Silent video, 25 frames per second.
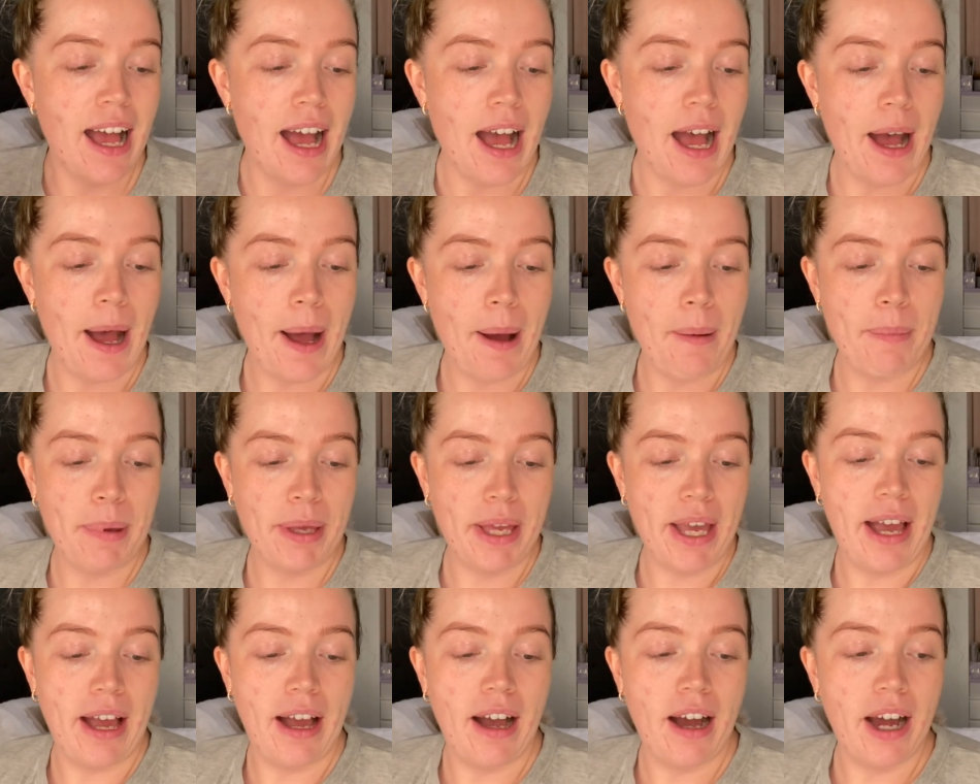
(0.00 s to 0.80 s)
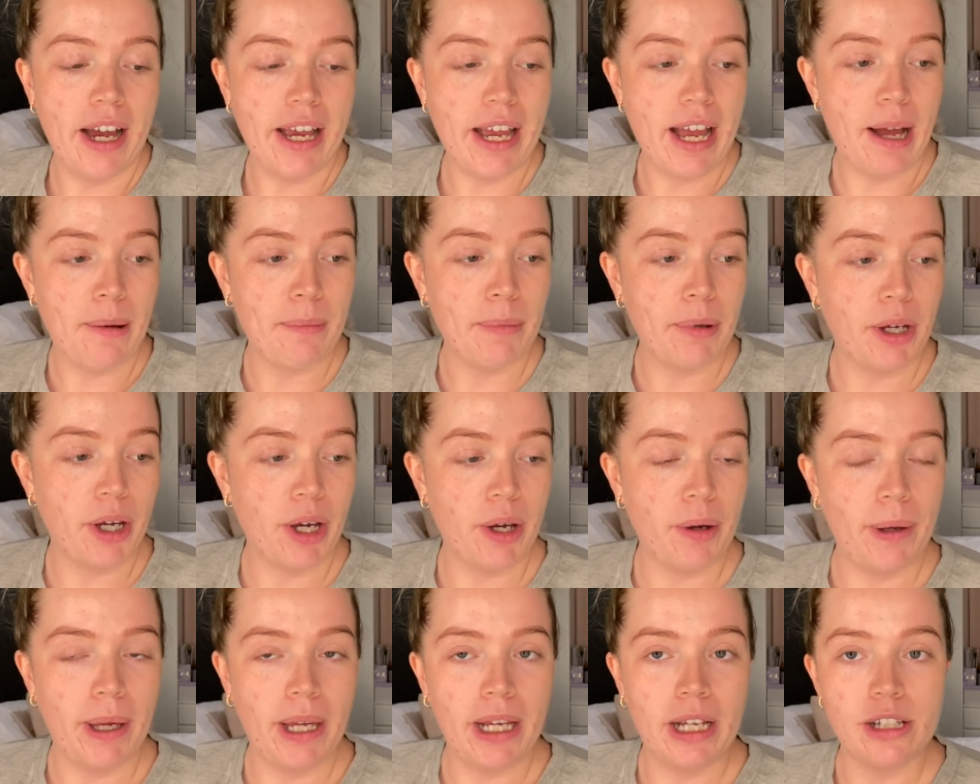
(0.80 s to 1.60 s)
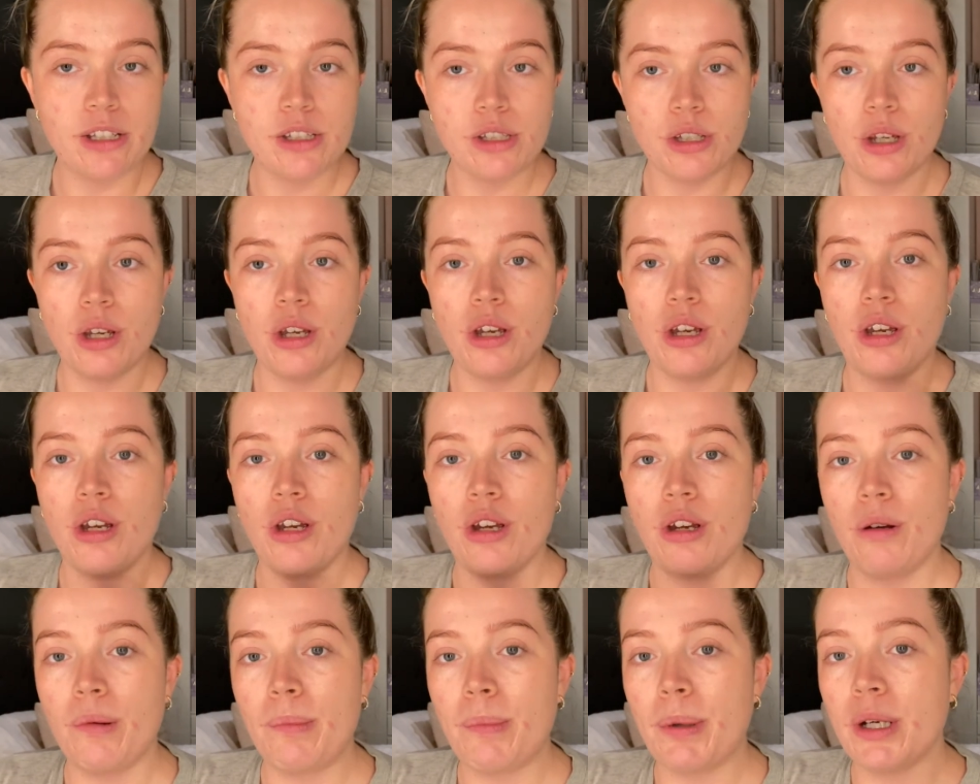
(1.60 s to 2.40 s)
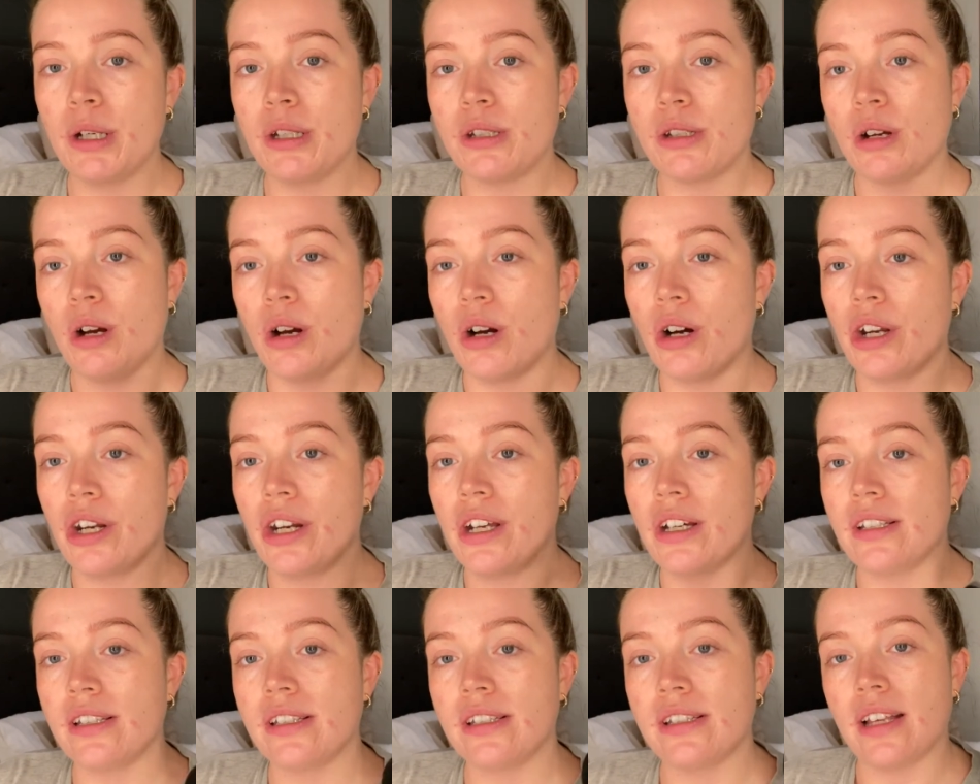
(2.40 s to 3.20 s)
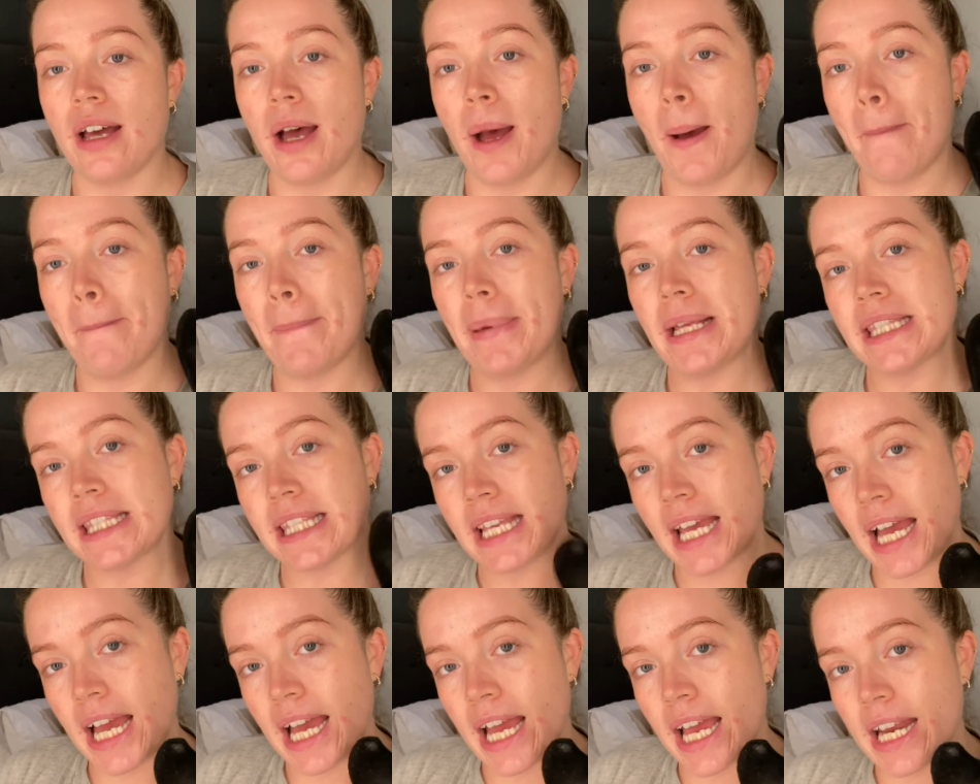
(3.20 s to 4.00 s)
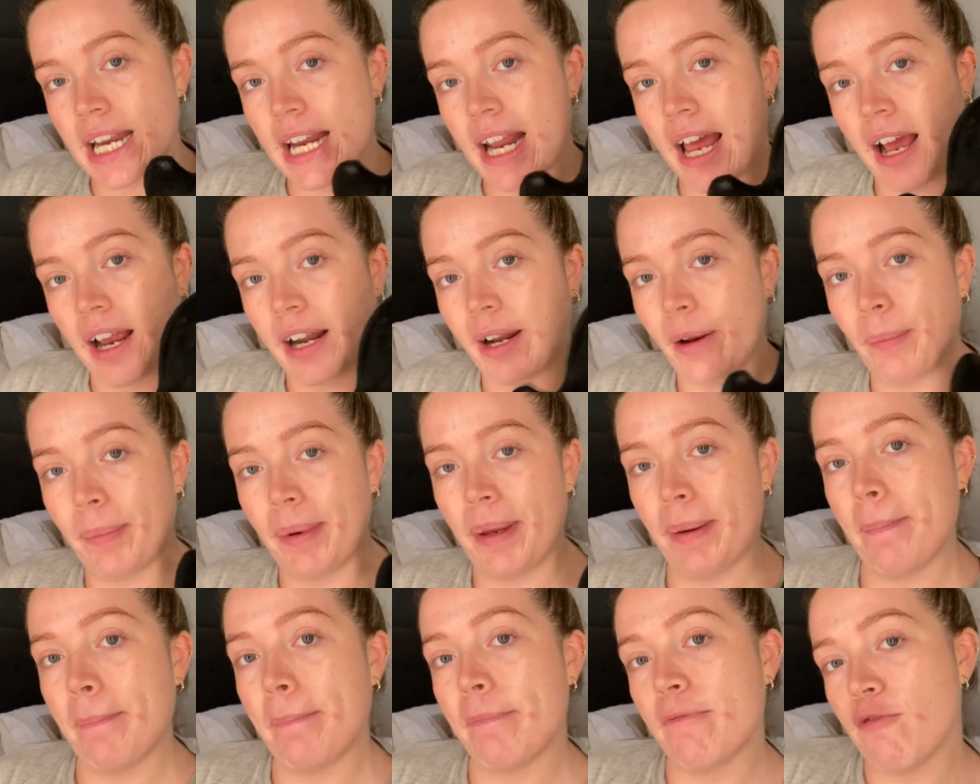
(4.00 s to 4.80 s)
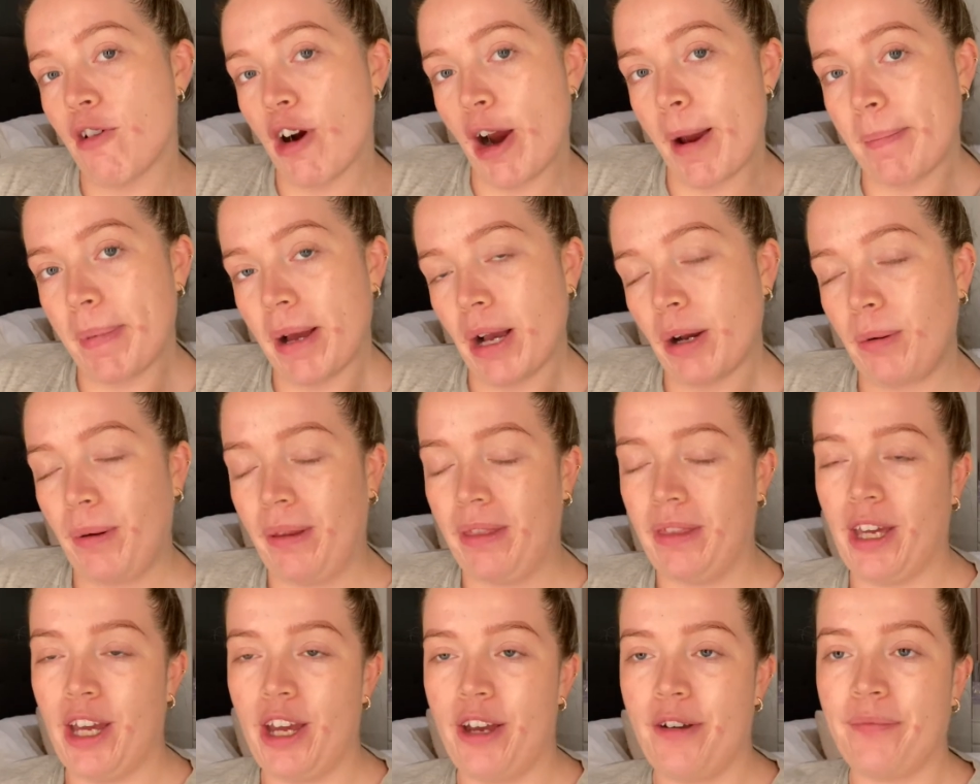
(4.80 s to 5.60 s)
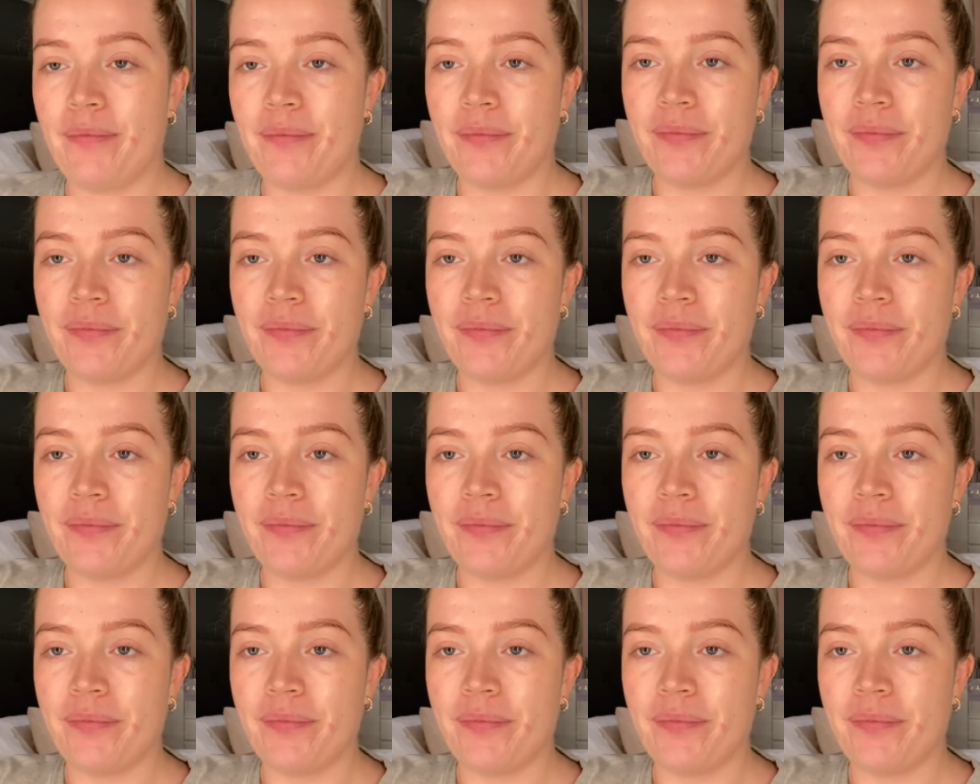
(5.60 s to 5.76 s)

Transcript: Um, but yeah, I am going to put on some tan and I'll be right back with you.